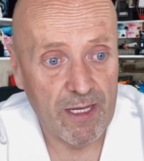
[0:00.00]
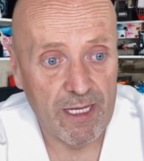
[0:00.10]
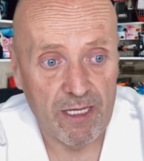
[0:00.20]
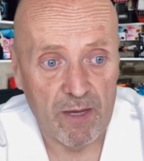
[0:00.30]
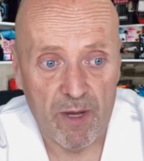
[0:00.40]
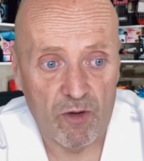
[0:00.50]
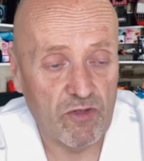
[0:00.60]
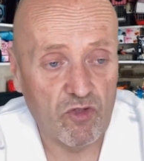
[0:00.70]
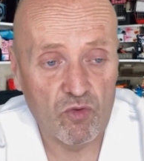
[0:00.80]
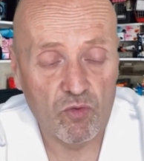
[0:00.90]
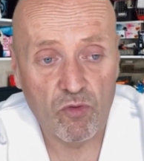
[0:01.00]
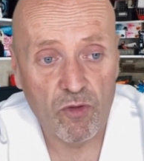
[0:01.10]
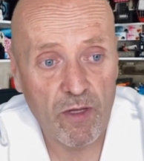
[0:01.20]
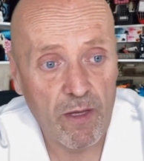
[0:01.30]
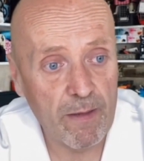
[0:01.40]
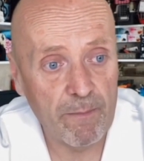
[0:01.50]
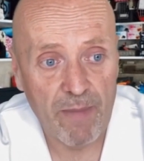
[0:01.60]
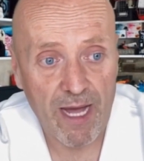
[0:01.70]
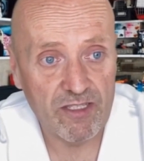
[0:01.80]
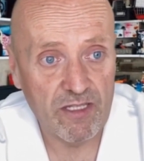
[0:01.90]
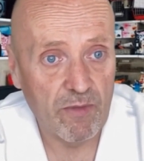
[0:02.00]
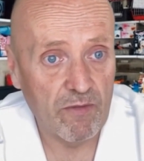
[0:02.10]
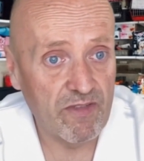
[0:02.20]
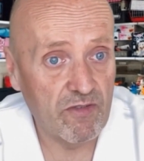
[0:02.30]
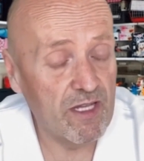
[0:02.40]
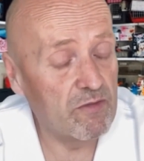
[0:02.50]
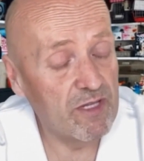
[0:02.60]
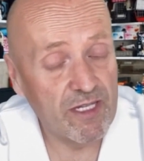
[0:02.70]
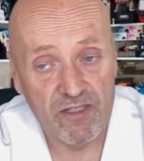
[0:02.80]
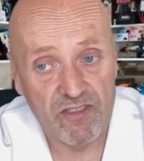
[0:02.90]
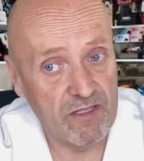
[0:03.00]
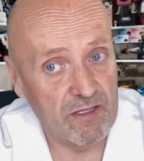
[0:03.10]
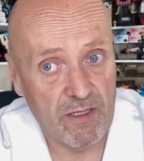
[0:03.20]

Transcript: in about two, maximum three weeks,